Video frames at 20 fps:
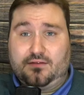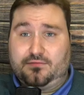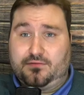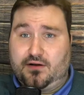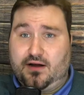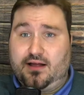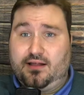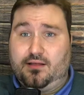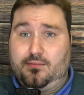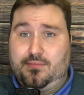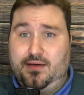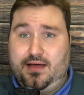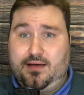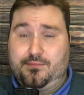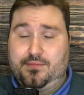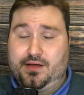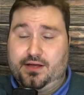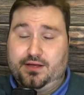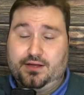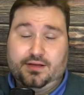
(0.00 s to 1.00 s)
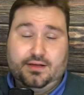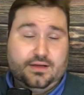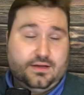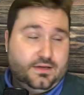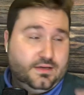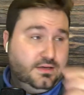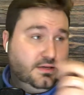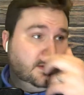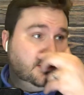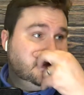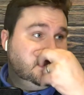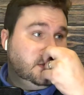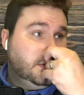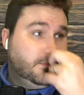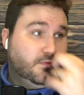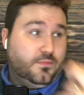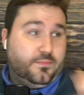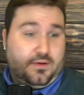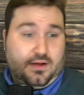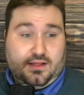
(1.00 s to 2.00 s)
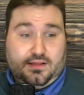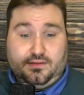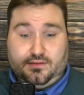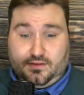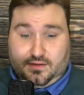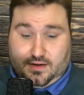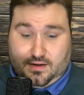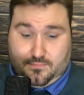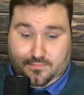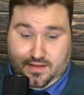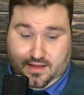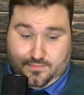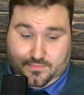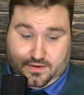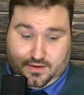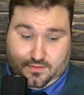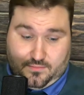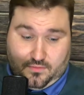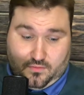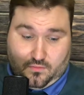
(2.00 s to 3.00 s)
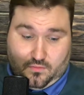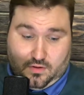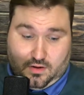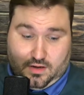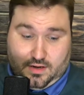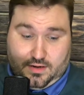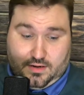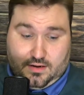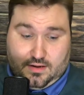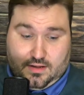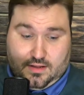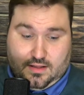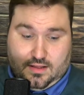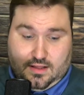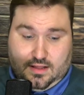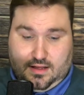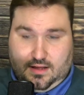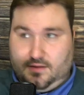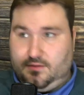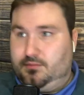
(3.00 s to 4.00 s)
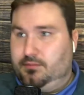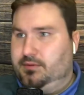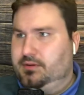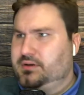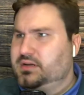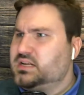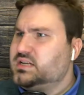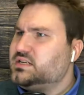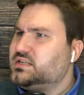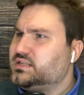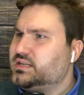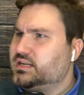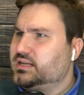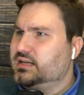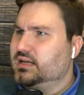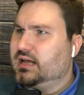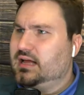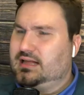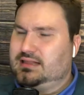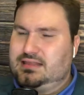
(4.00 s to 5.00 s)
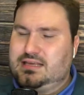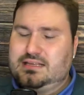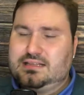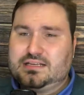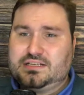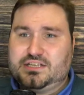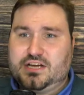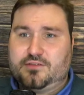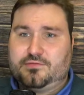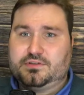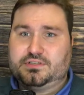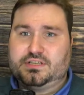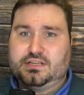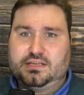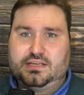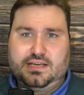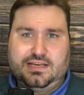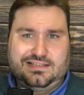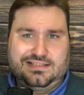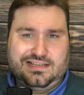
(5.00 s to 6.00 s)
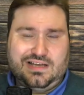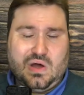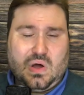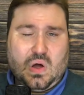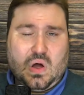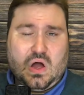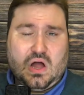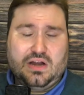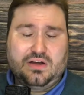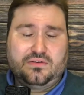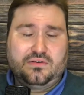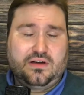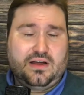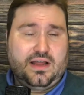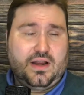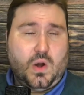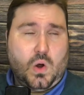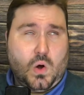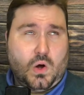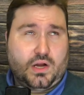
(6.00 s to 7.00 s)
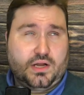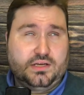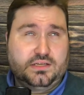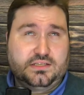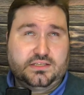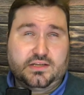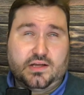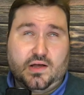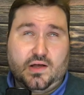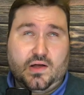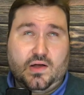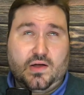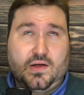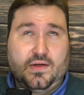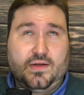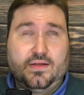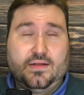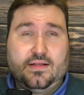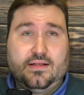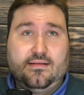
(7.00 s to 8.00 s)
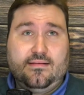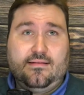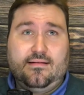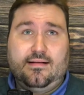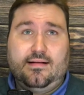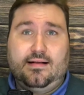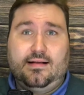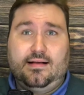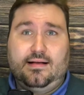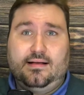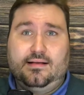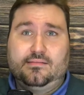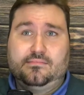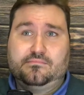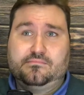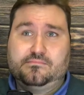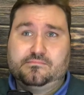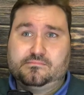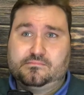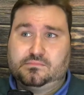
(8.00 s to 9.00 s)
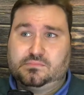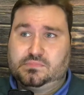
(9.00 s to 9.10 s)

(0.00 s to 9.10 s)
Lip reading: for Alabama. So we're probably looking at Bama number one. I think the Jefferson kid's gone at Arkansas. I